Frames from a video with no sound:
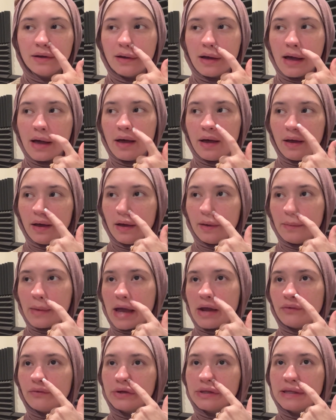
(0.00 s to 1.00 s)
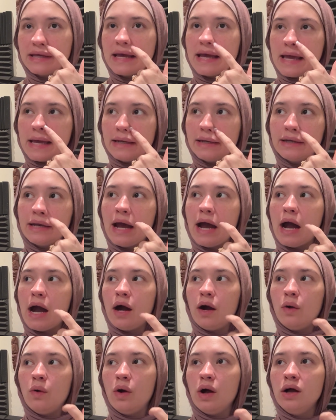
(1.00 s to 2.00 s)
I really hated
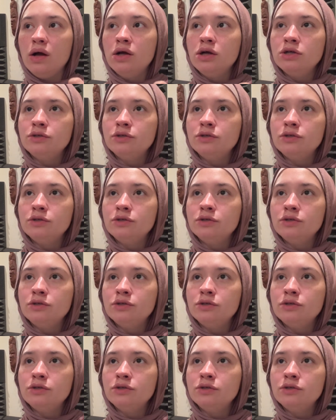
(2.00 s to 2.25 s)
how,